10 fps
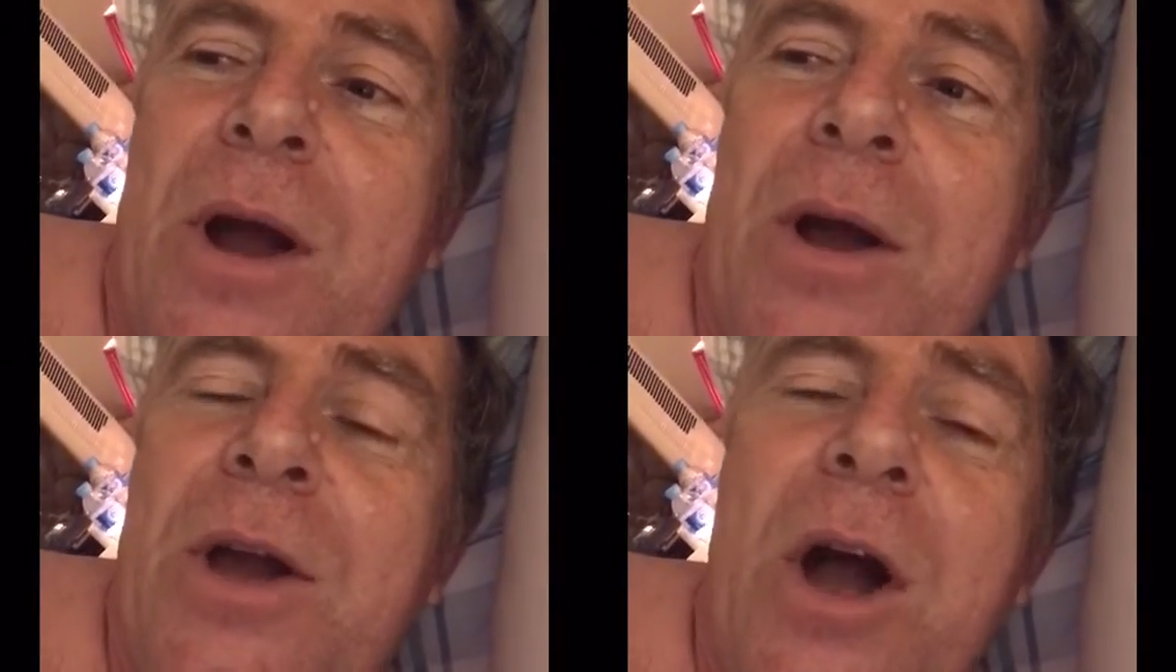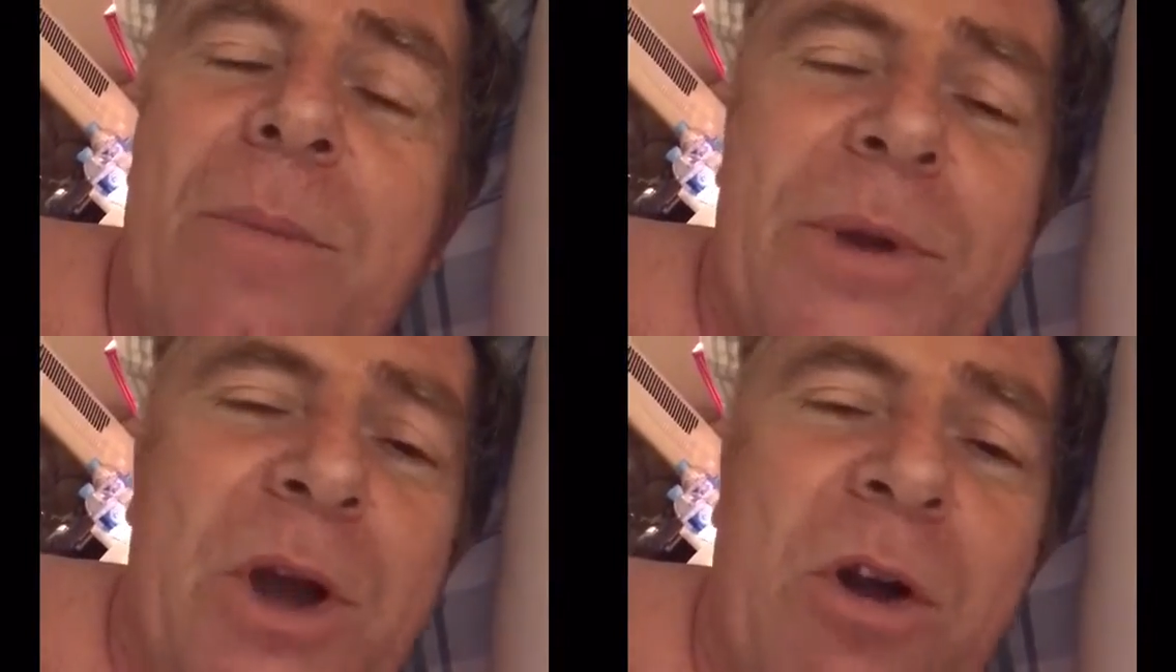I
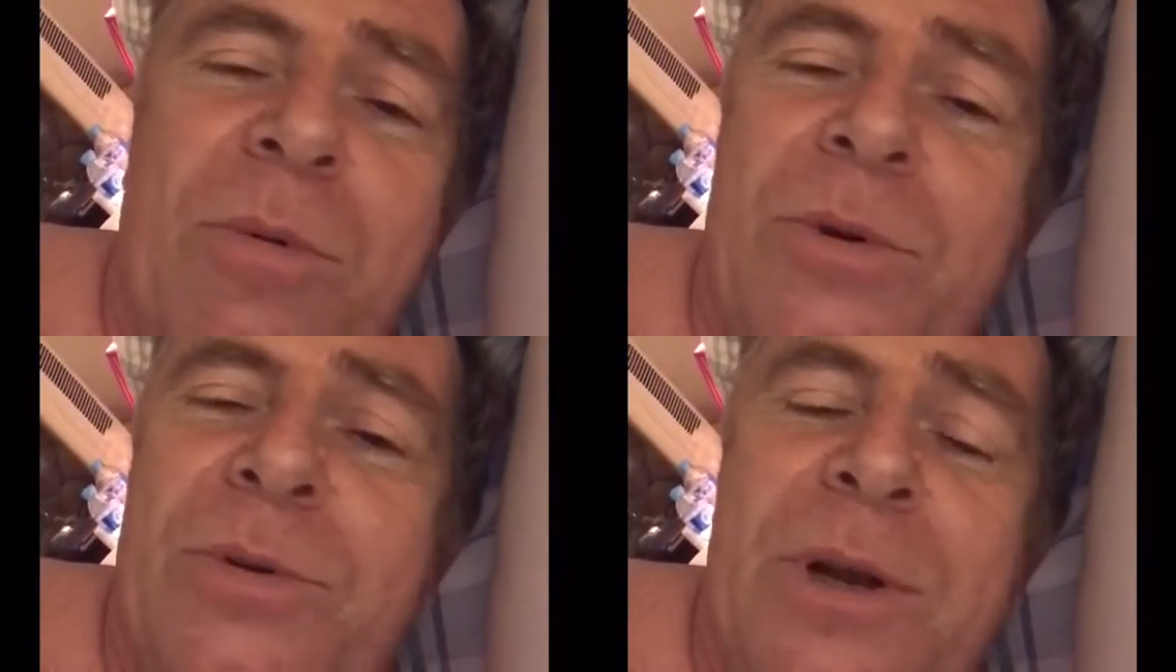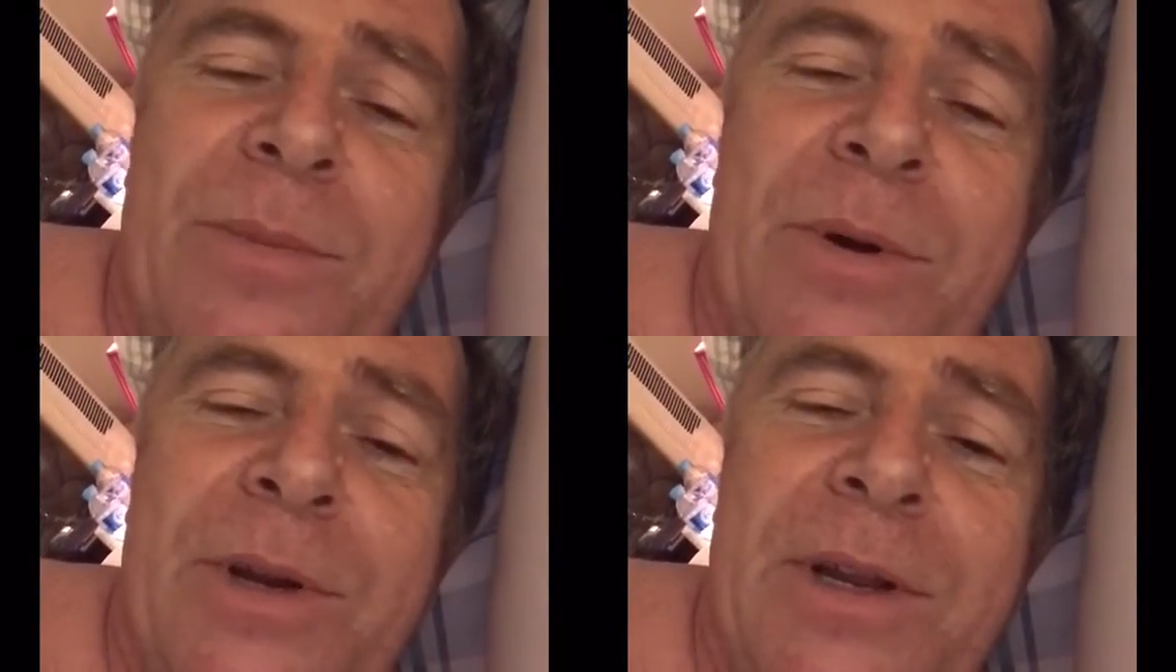can't be horrible to
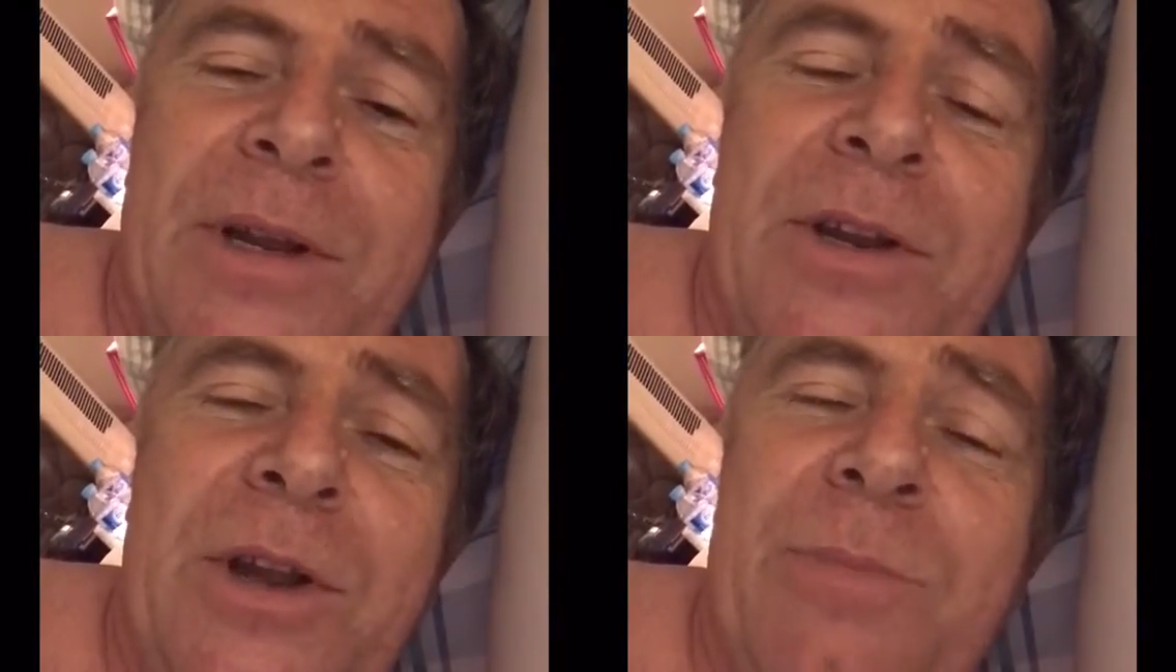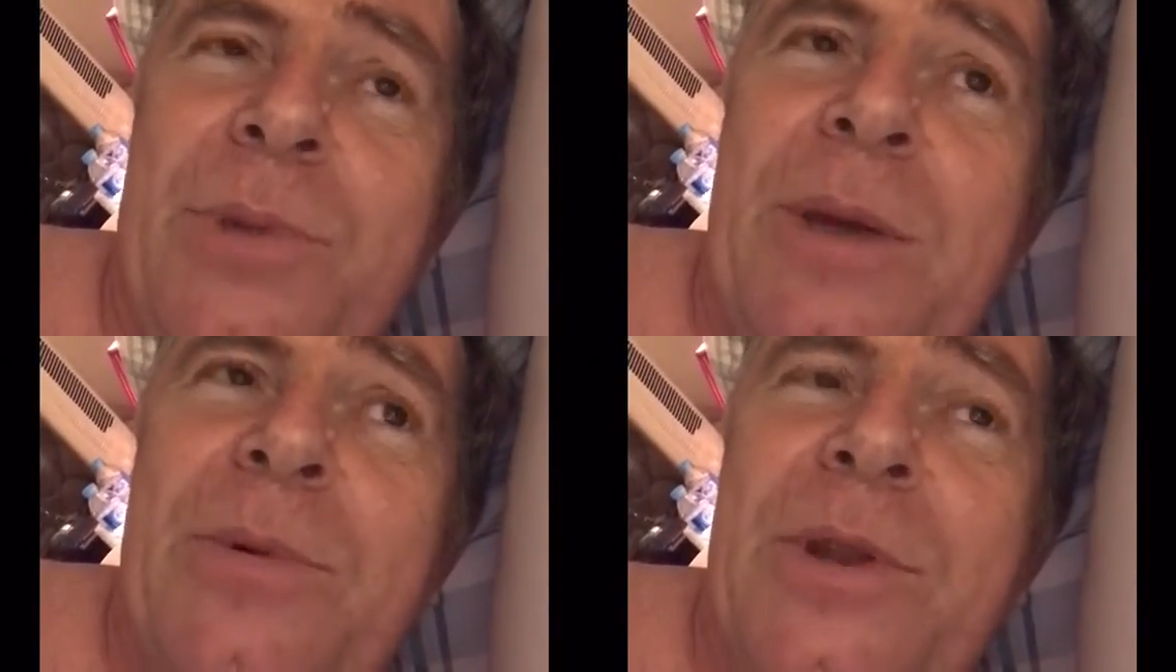anybody. And
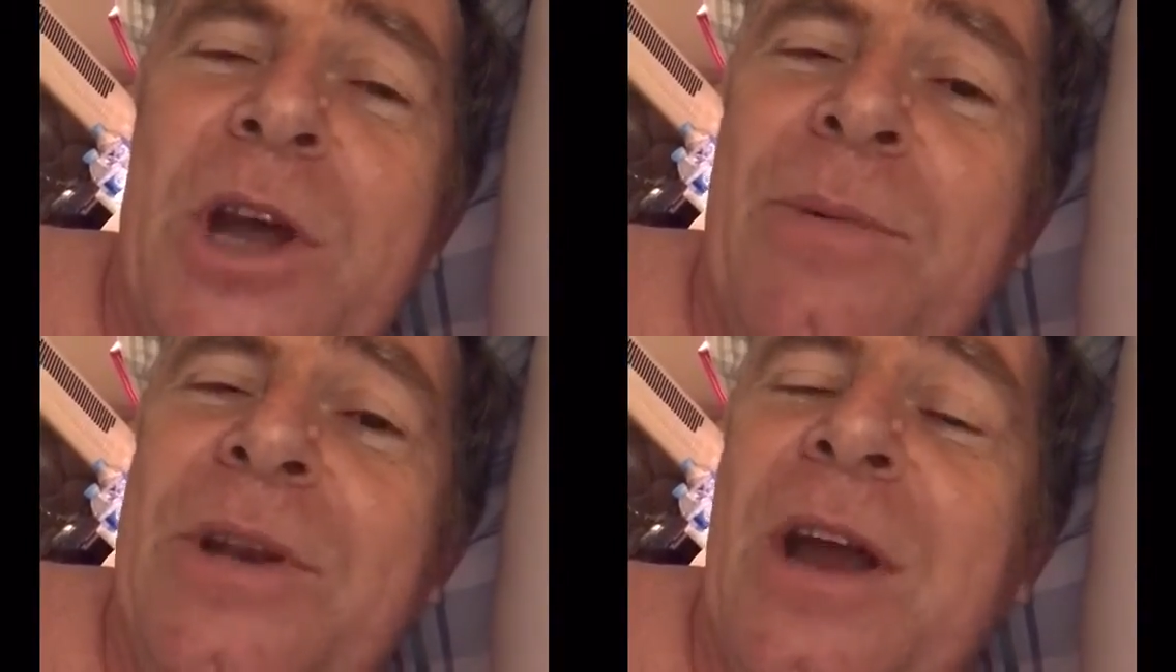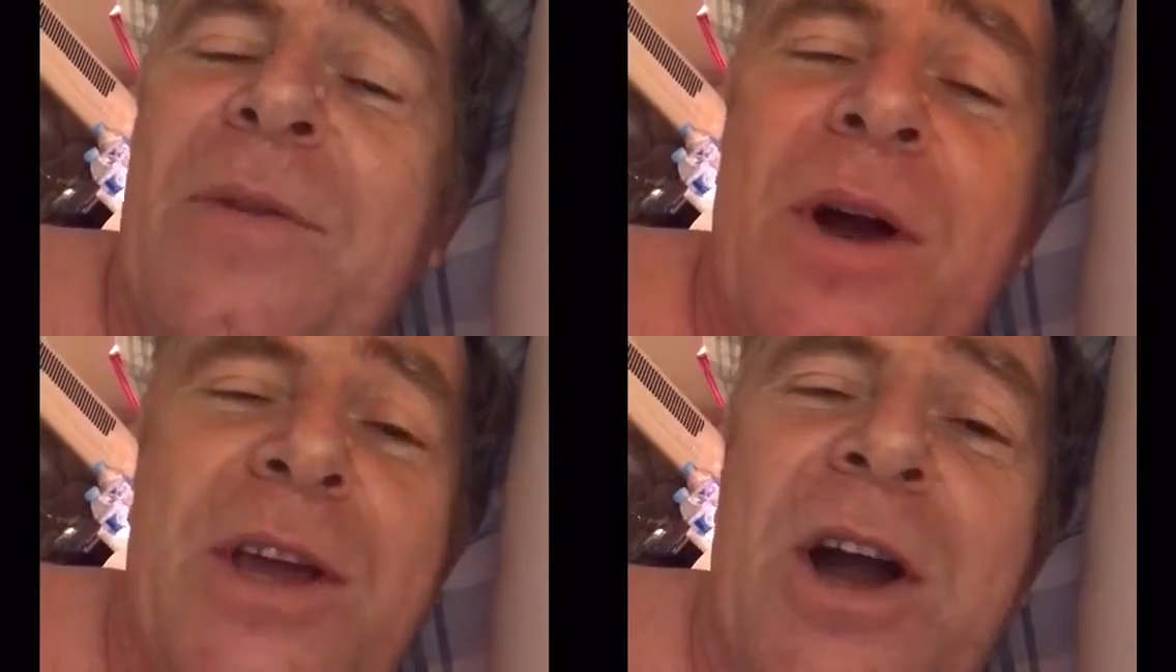people that know me know
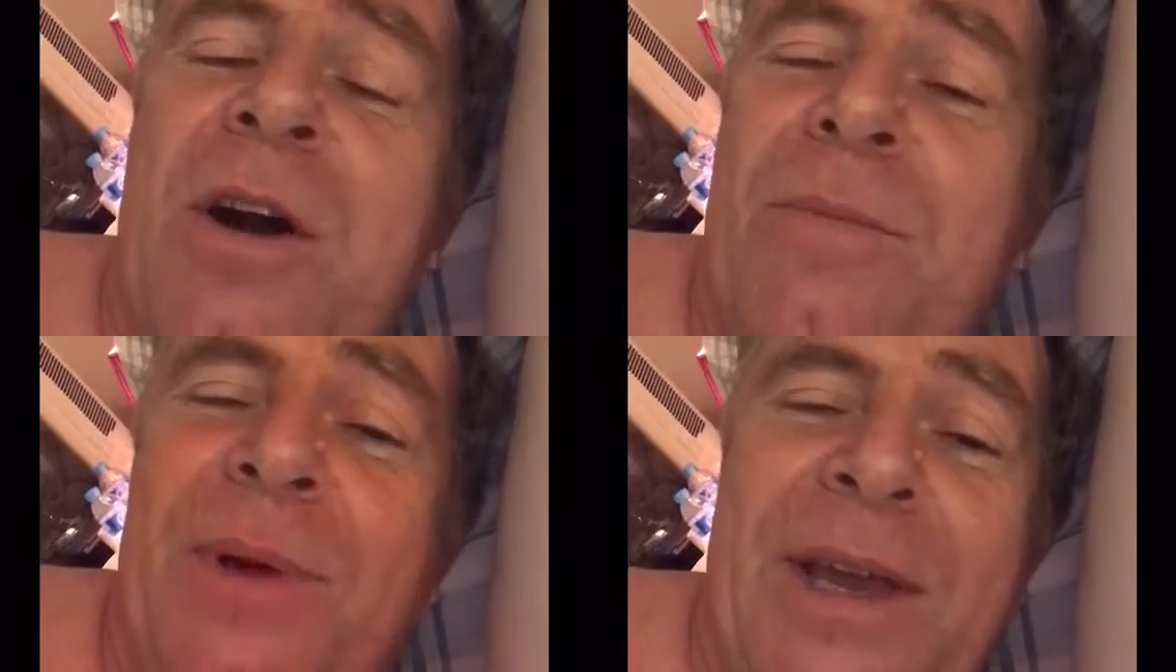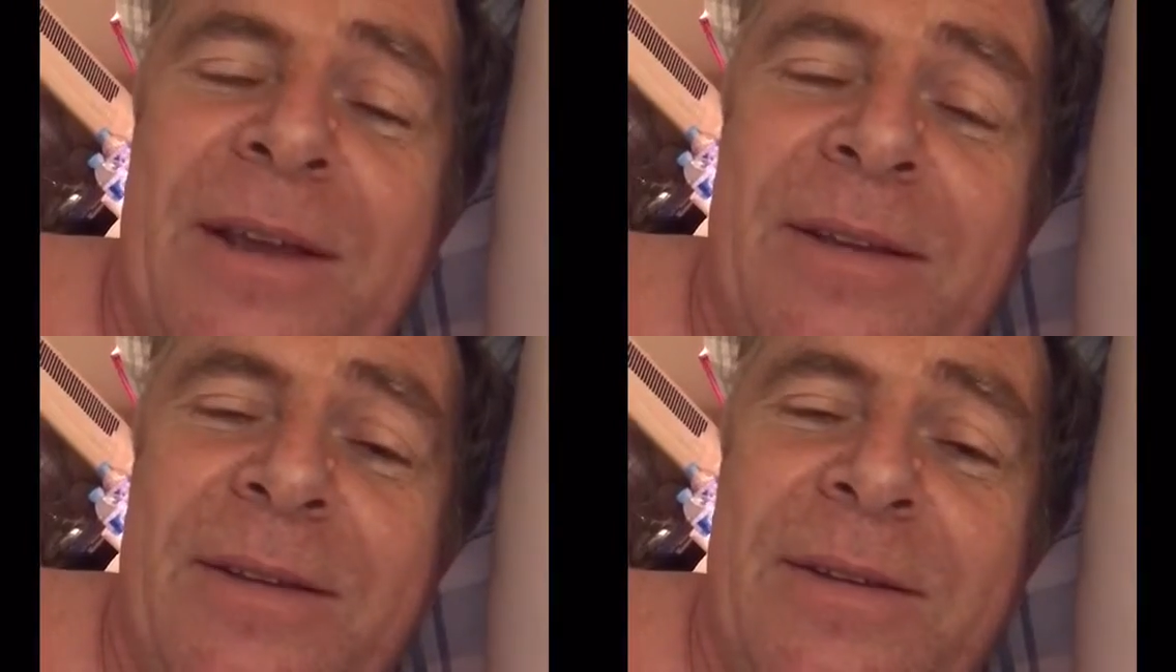that I can't be.